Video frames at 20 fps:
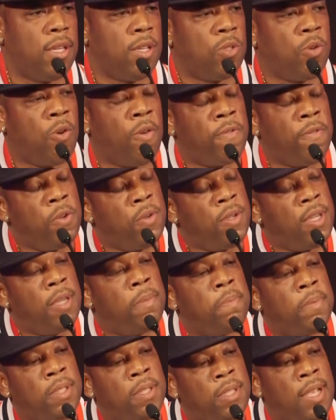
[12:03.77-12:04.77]
So if you
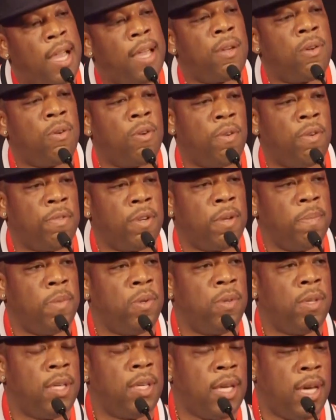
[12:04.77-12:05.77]
keep a cycle of
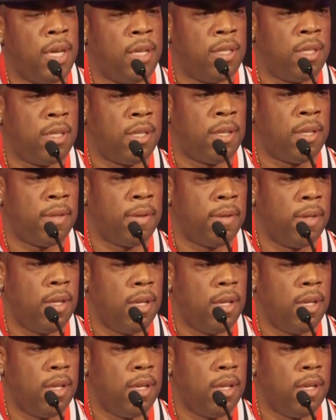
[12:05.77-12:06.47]
communication,